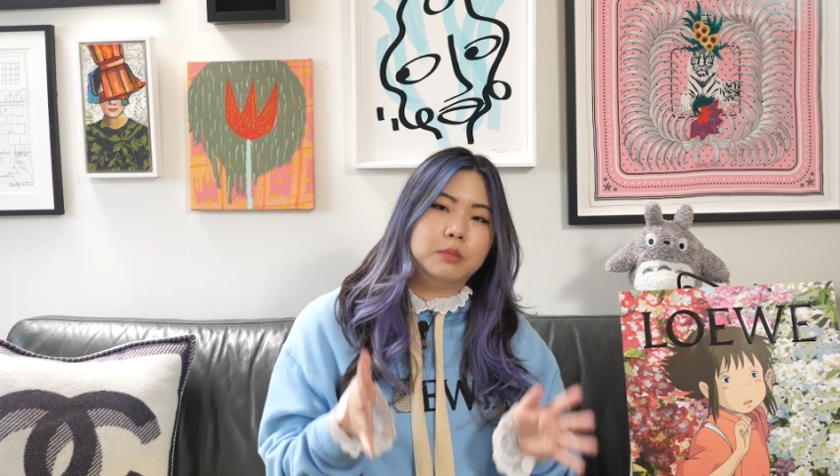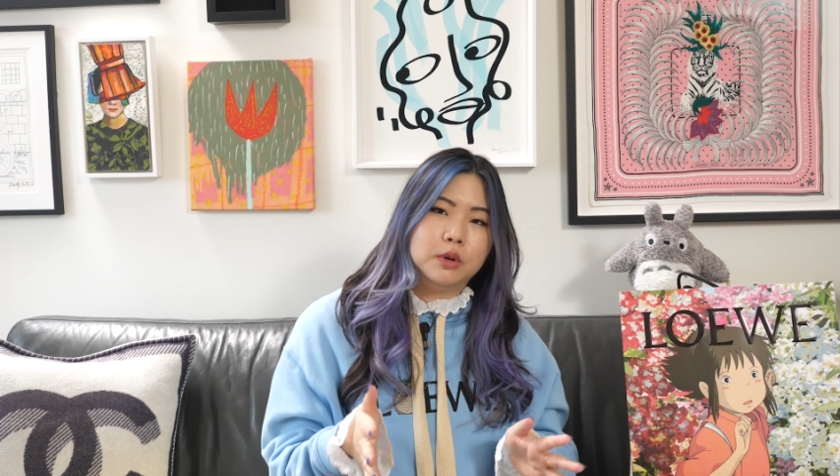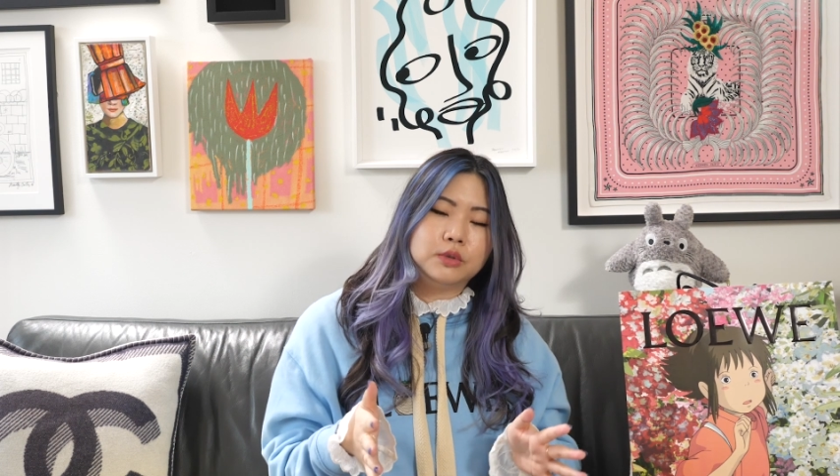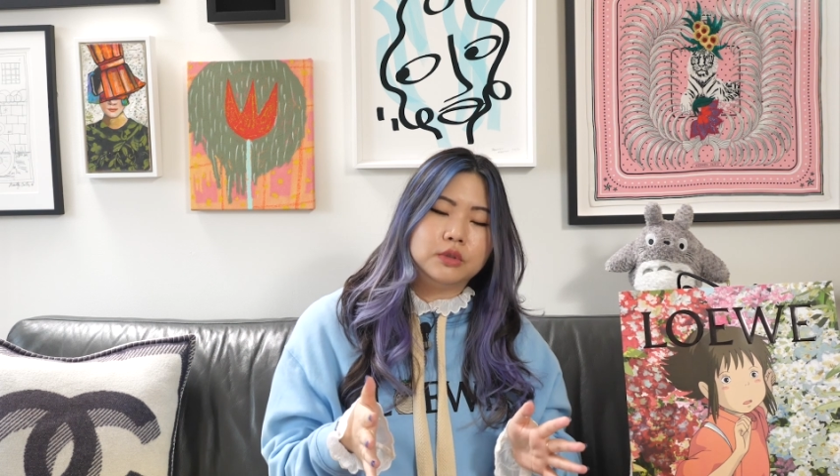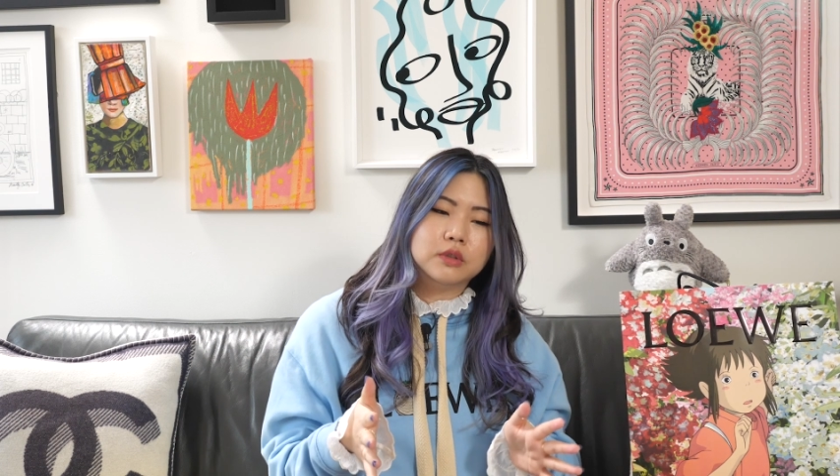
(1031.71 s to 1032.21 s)

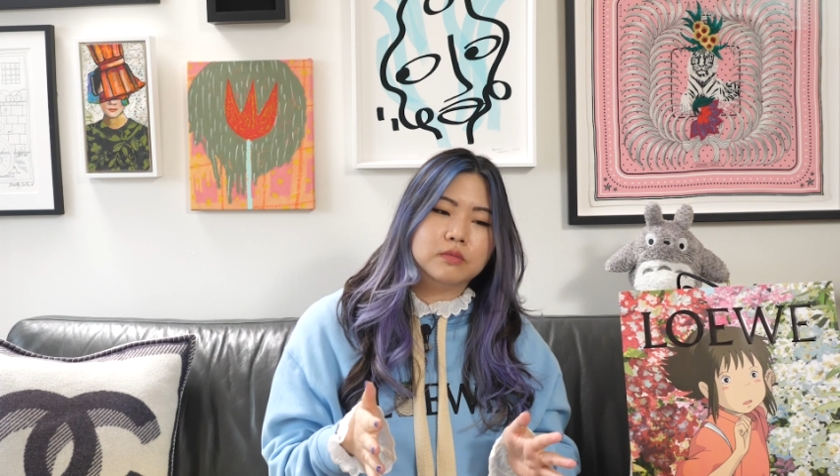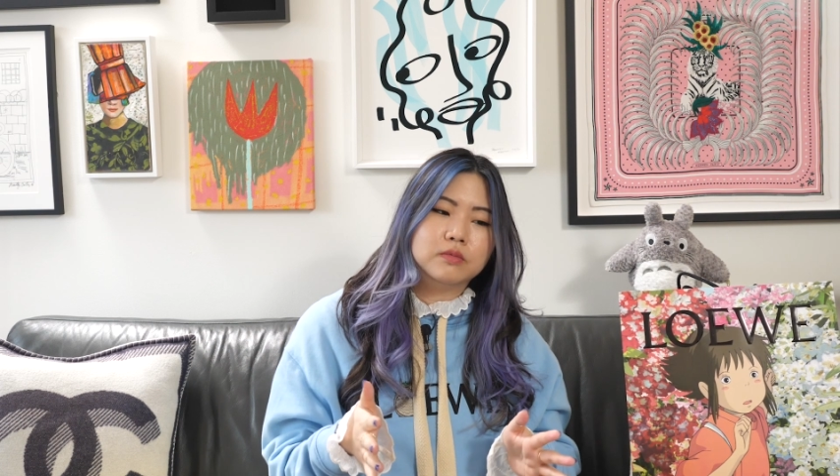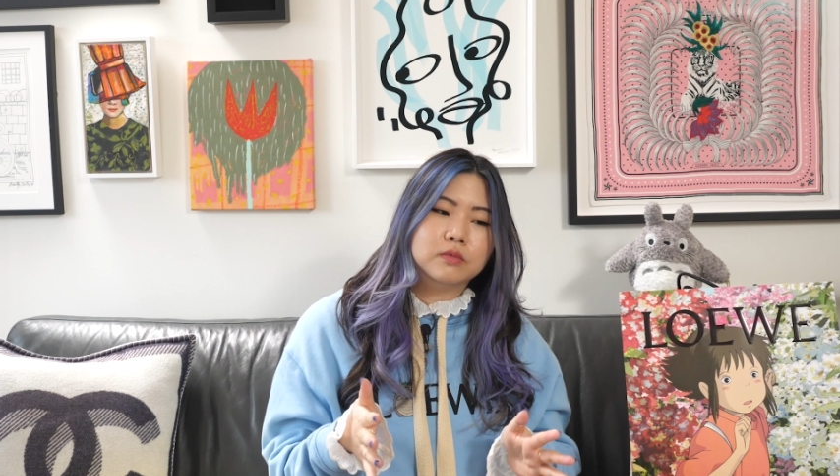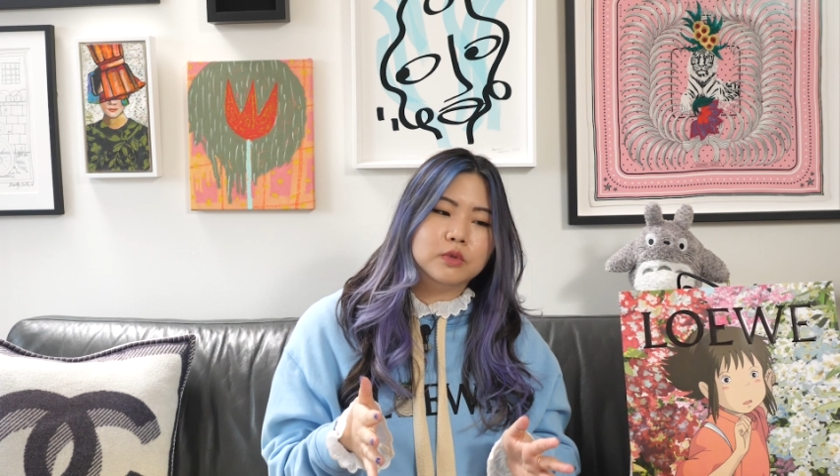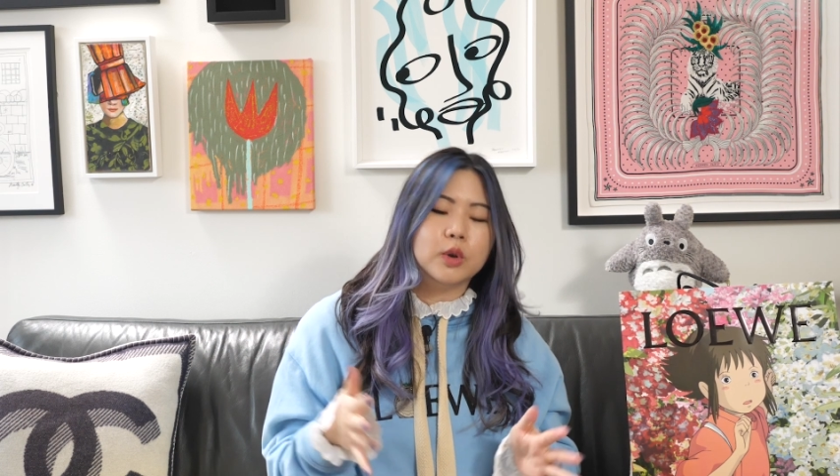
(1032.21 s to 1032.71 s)
most.
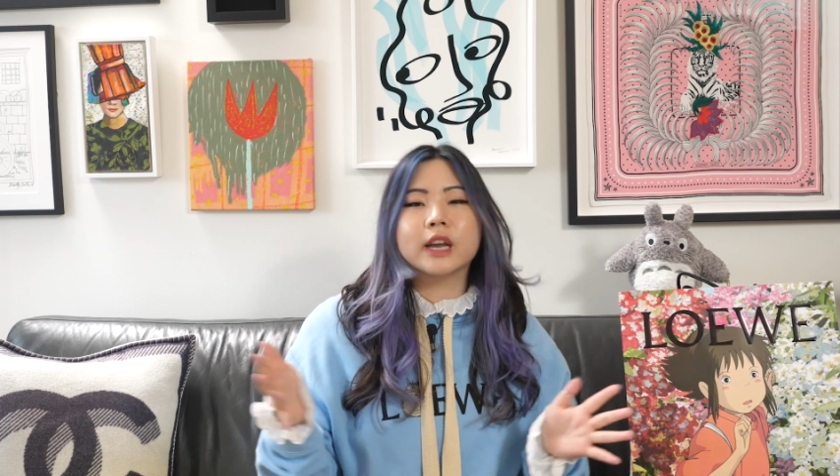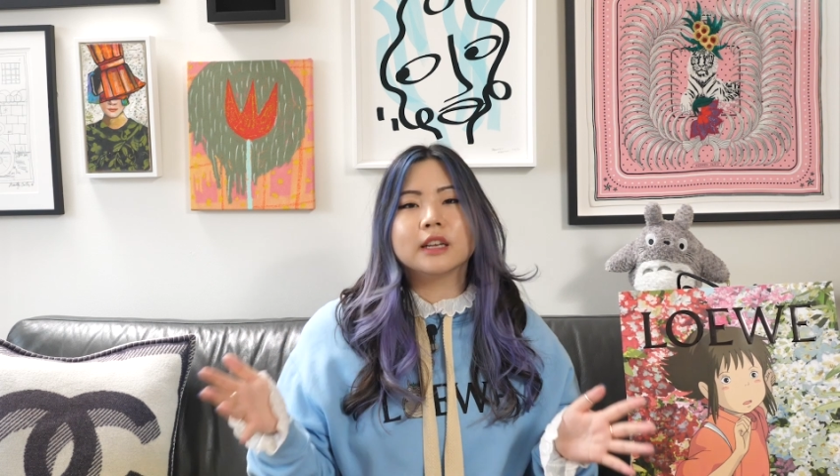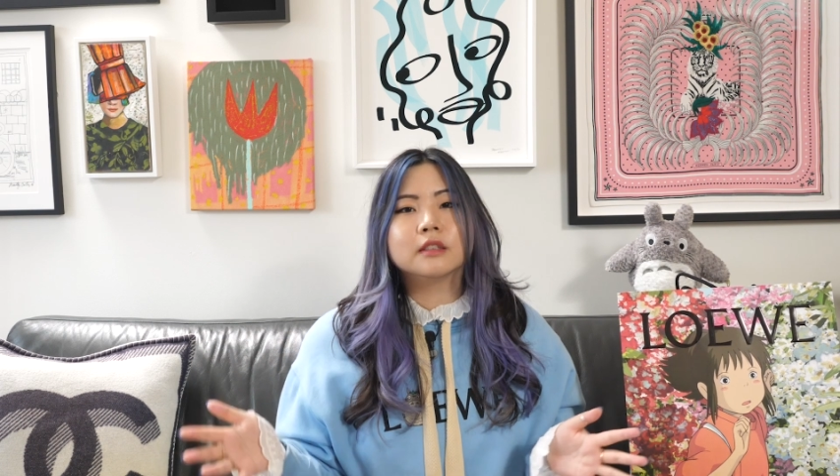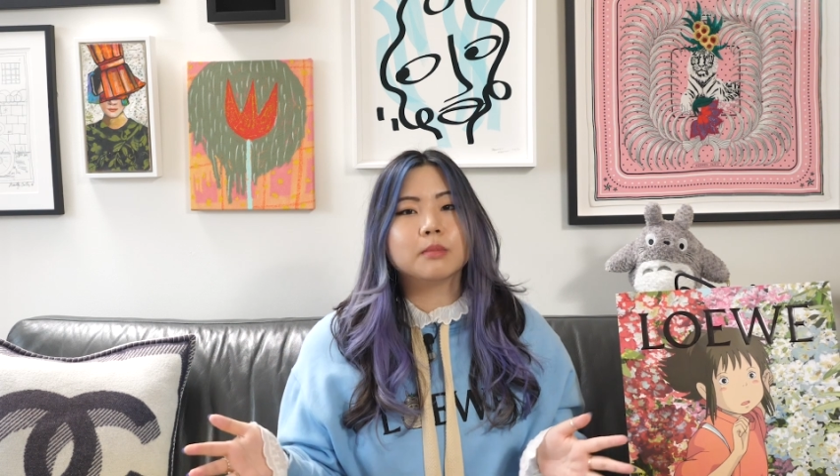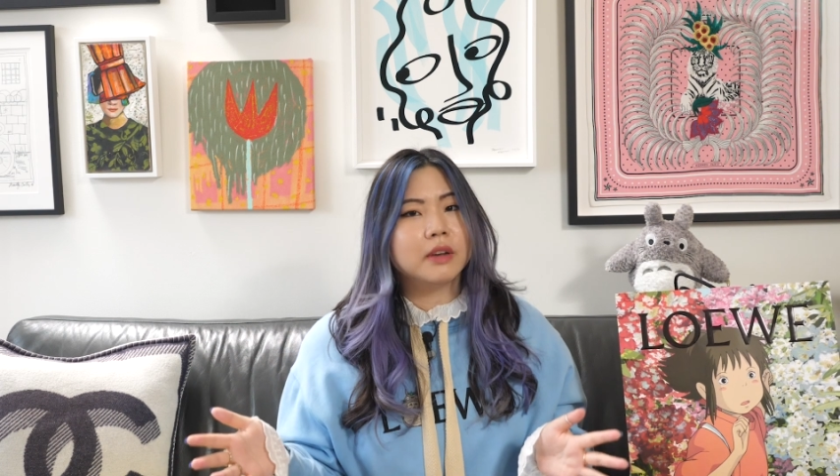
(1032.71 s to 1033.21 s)
So I
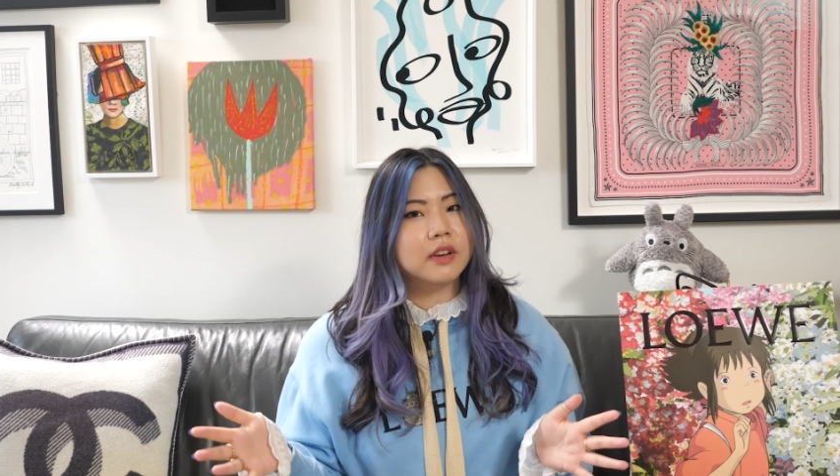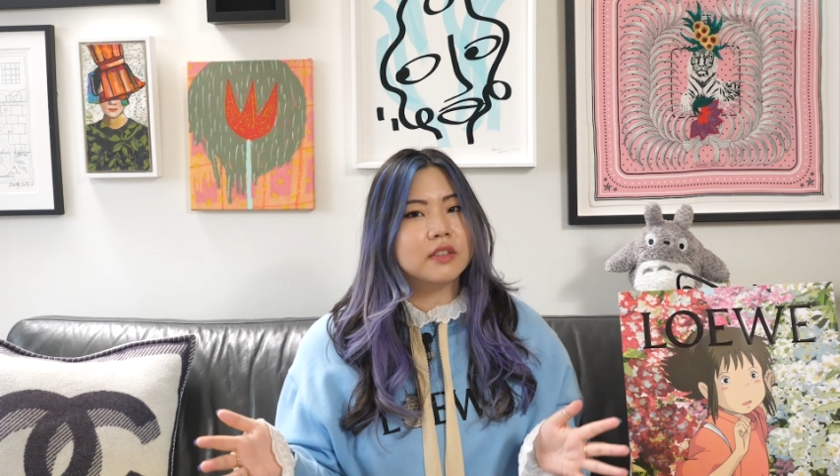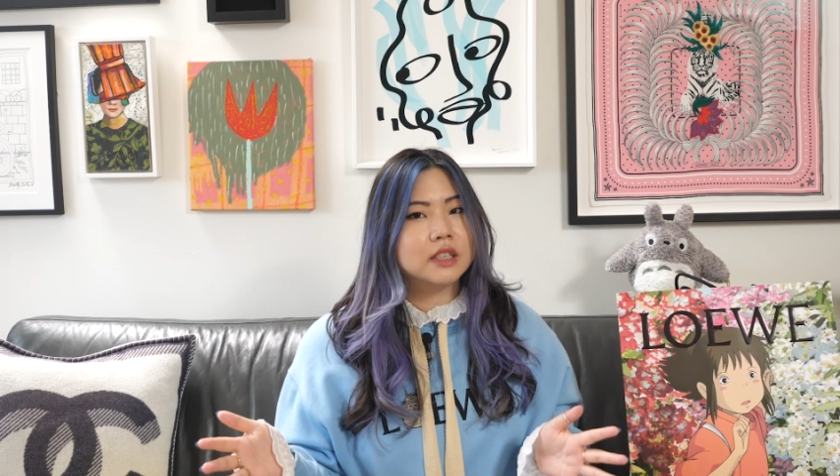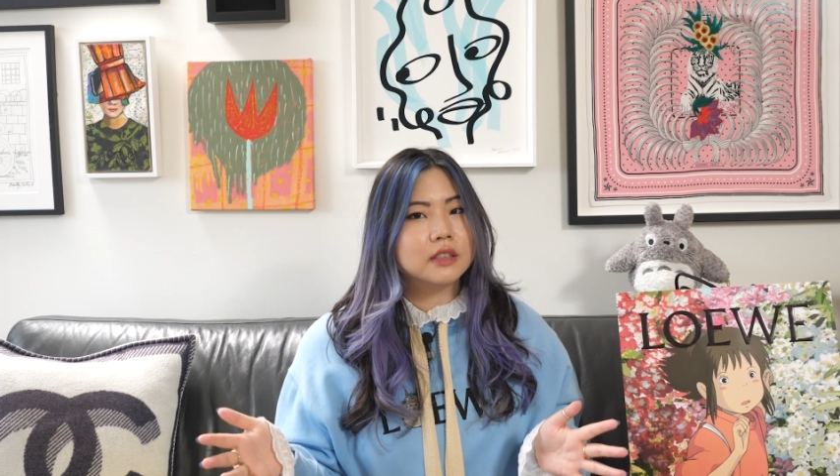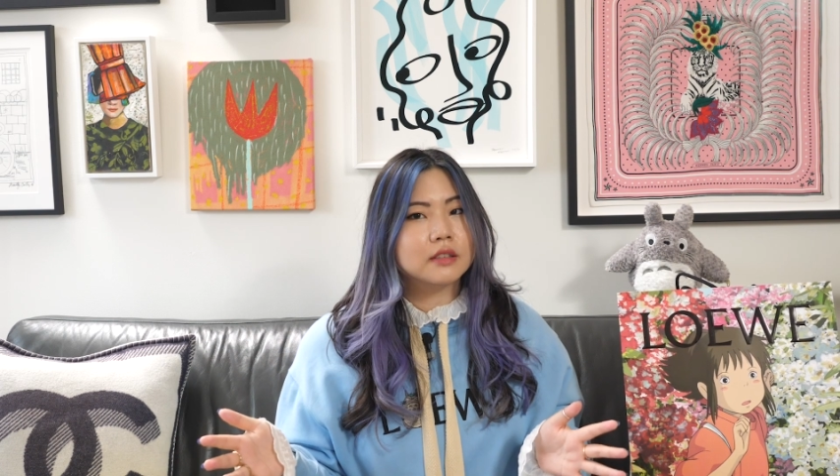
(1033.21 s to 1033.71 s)
guess it's my
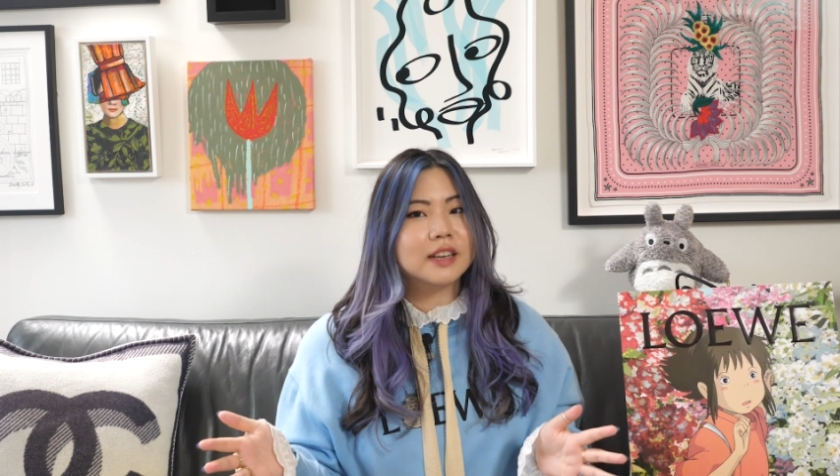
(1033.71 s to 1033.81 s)
favorite.